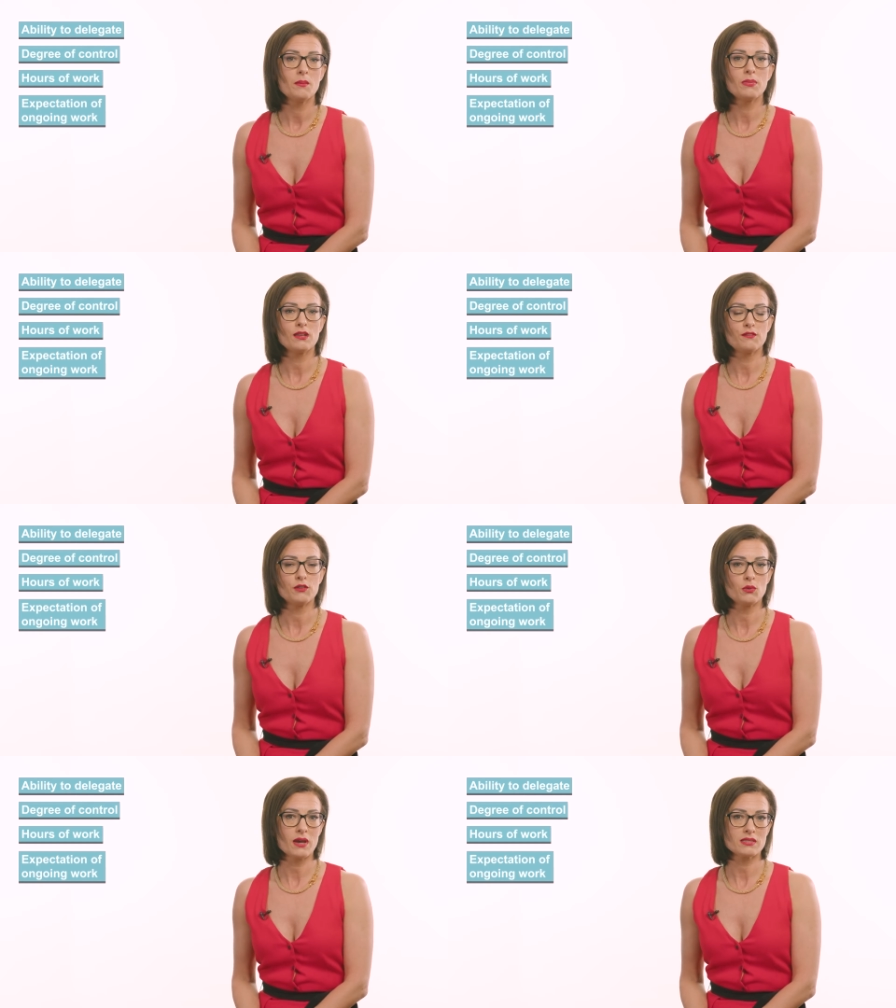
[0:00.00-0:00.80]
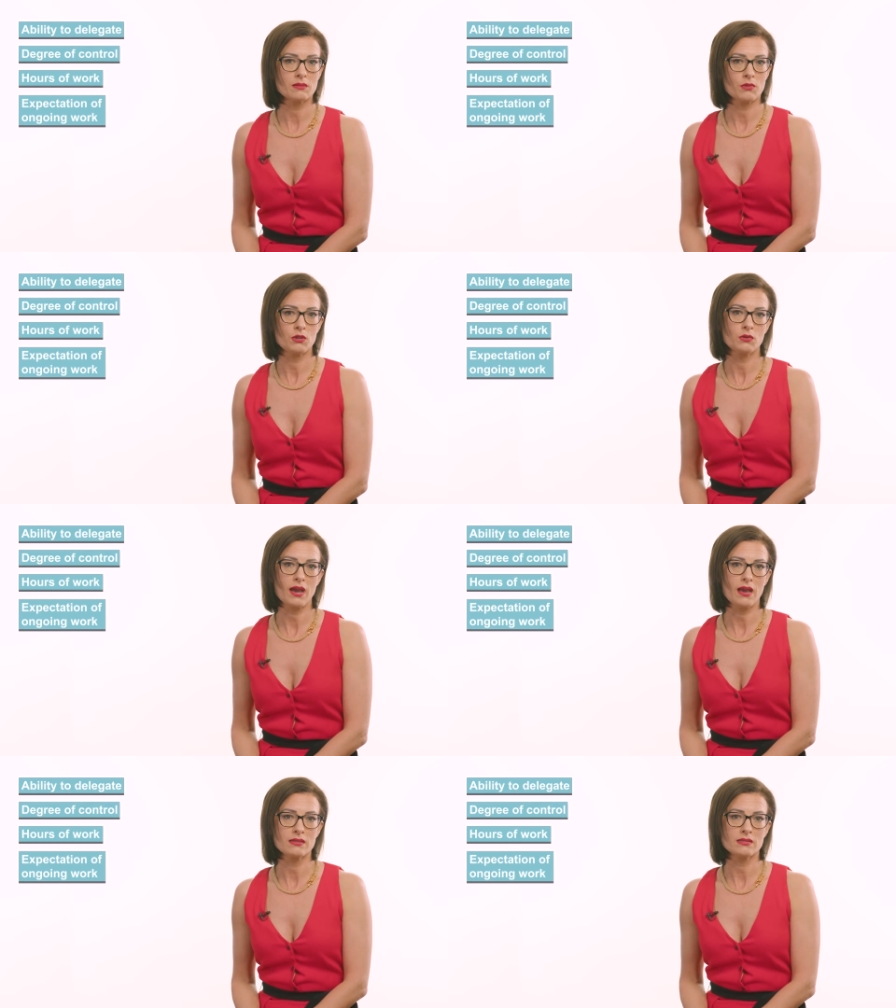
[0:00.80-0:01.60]
But if you are someone who
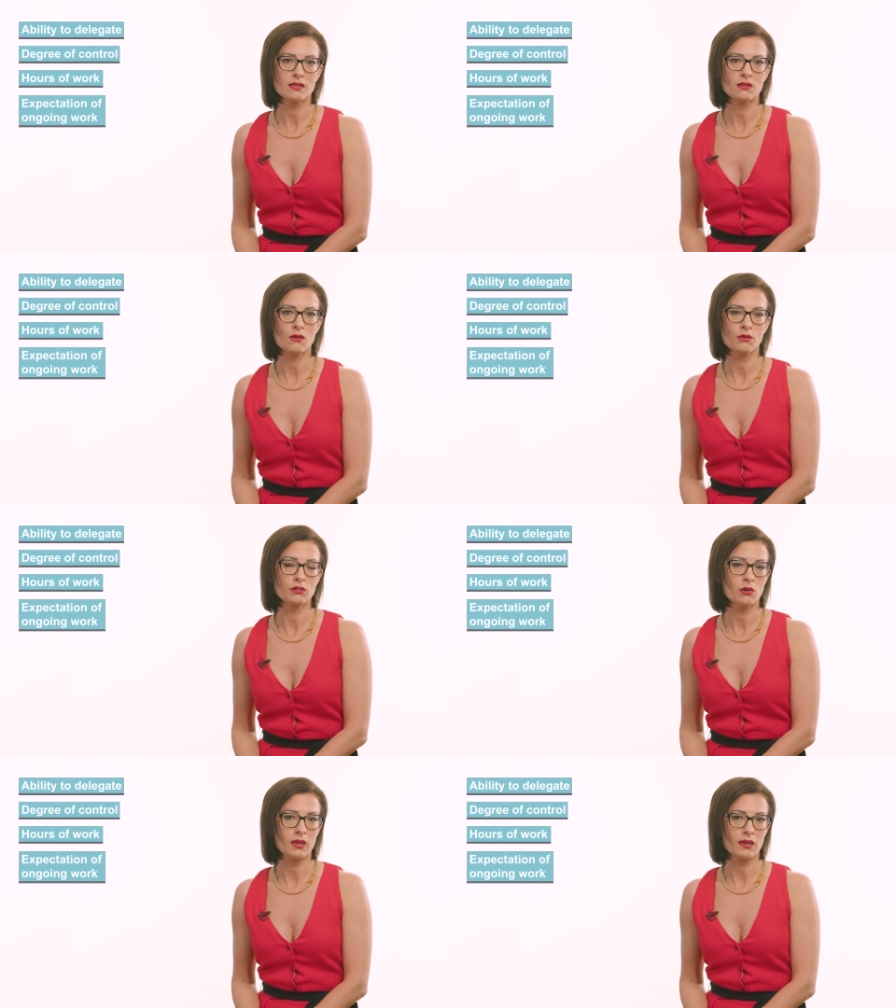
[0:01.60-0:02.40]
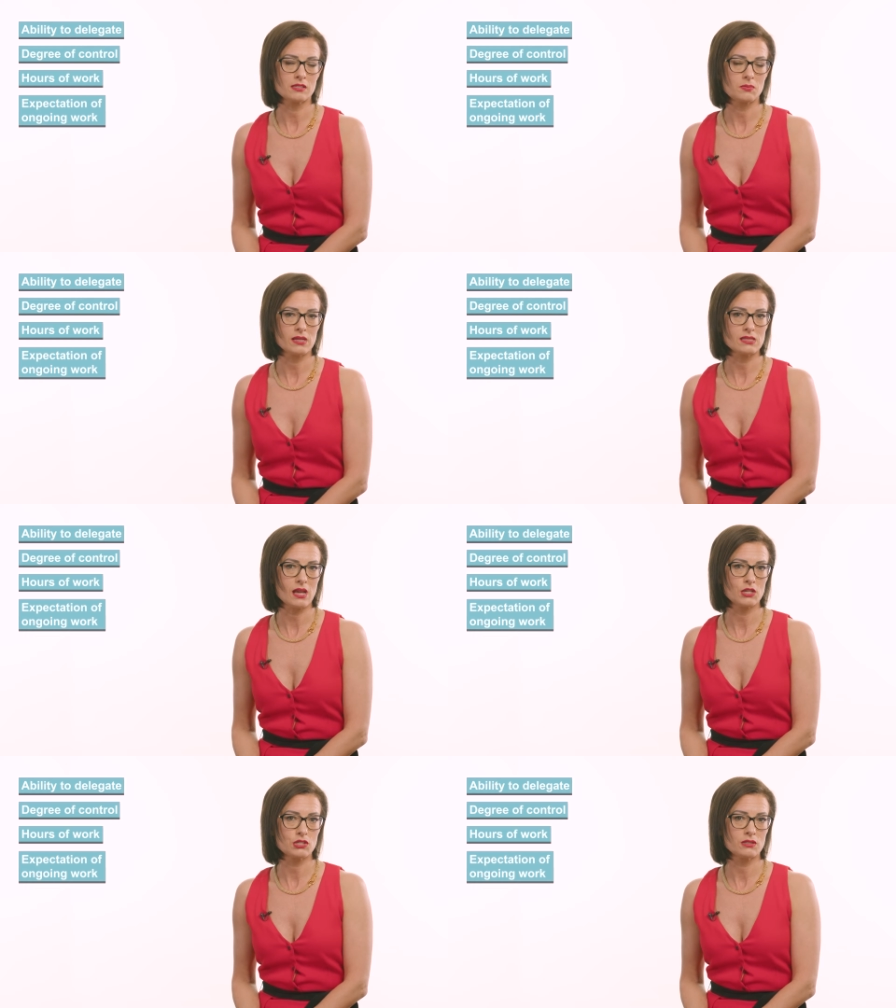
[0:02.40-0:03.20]
has an ongoing
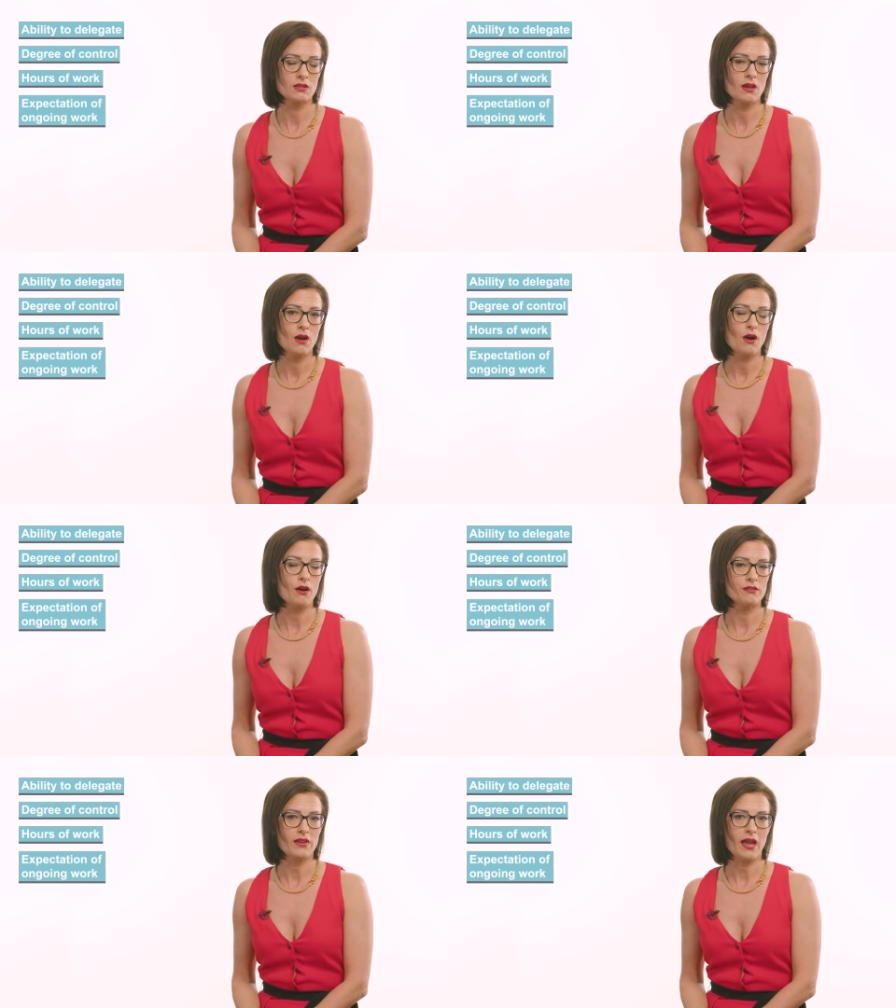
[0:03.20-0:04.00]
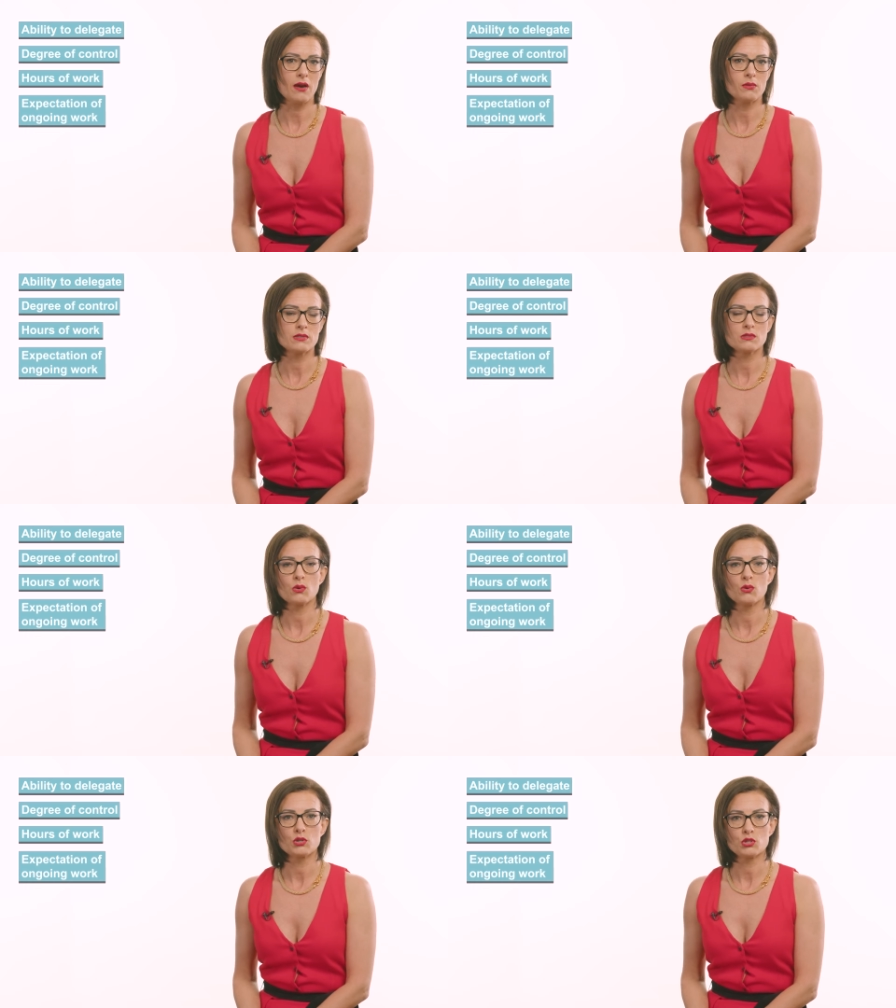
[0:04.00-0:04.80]
expectation of hours
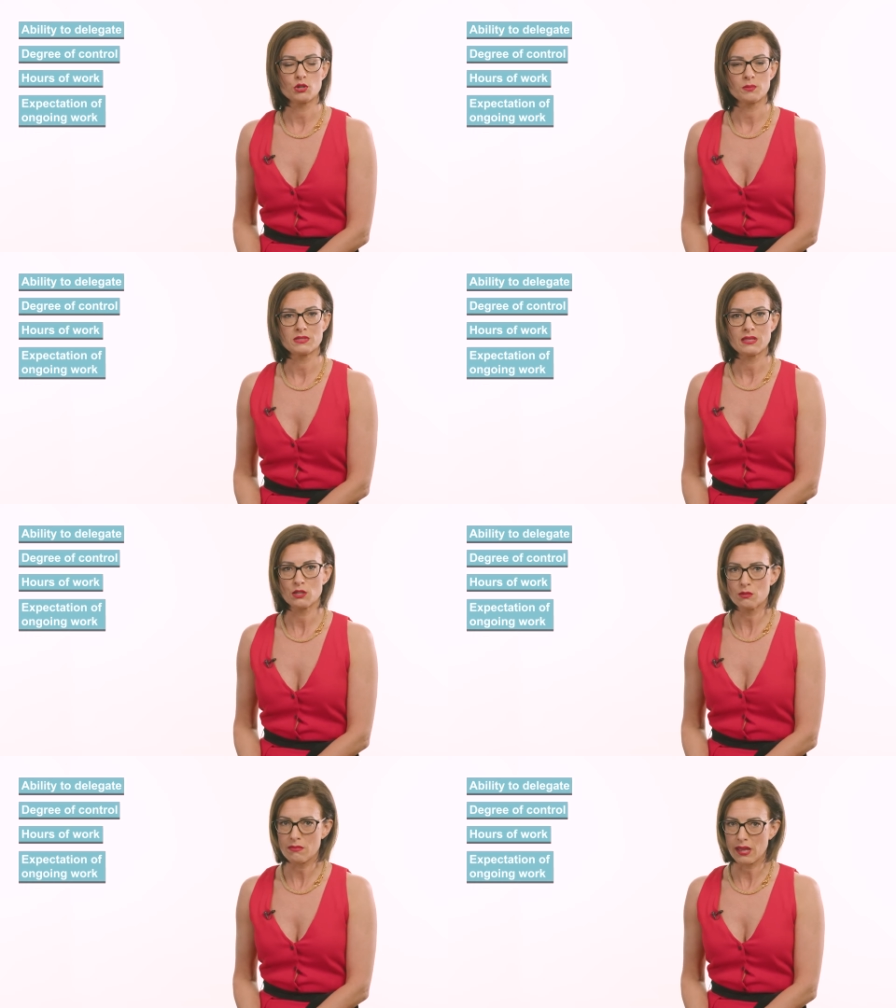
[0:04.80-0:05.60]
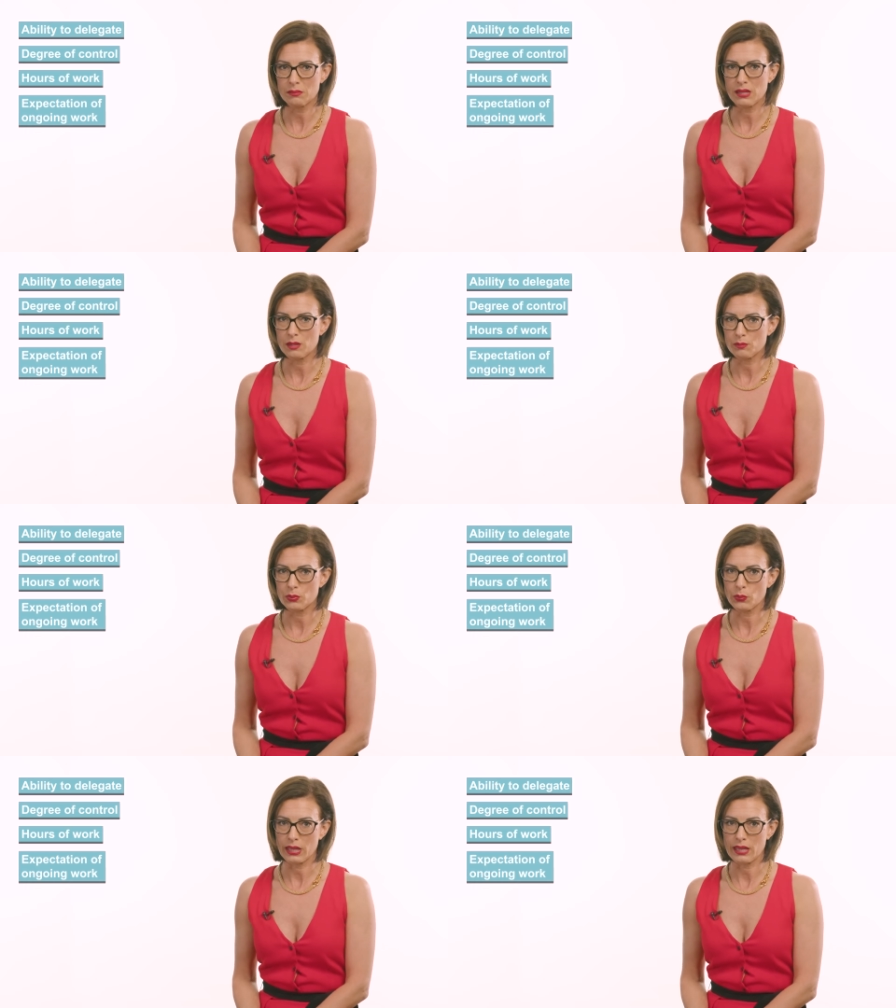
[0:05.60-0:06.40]
or jobs, then you may be an
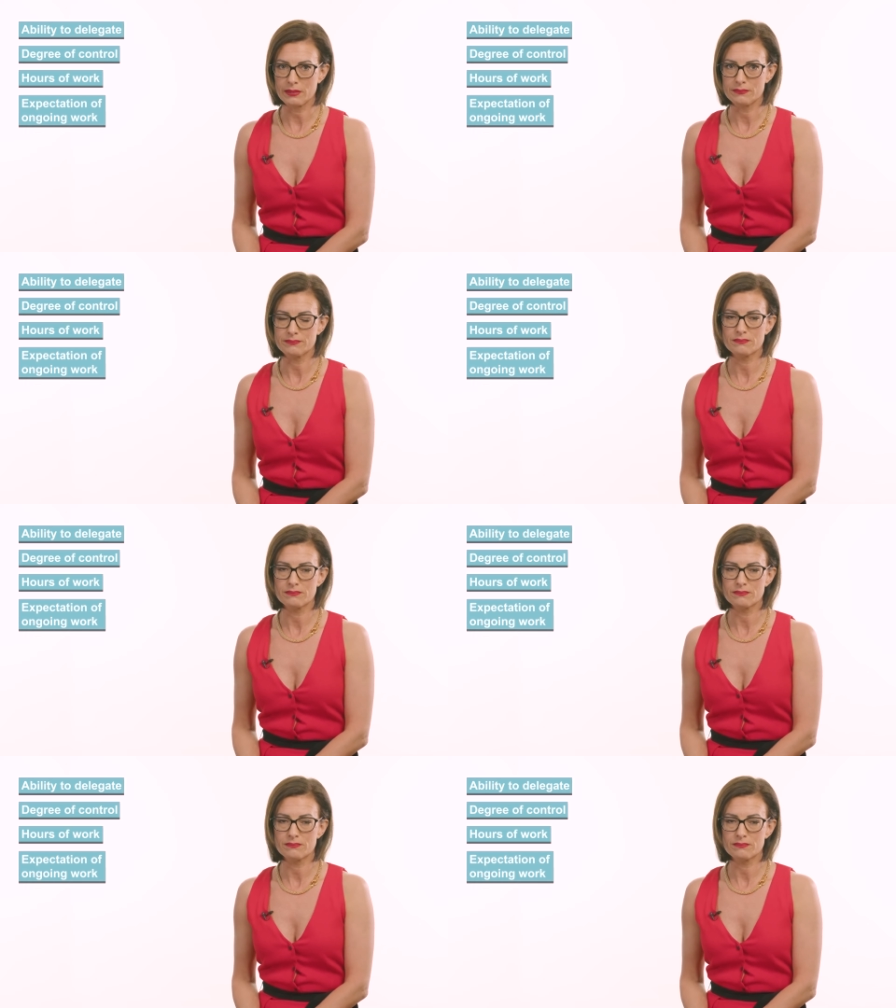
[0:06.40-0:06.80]
employee.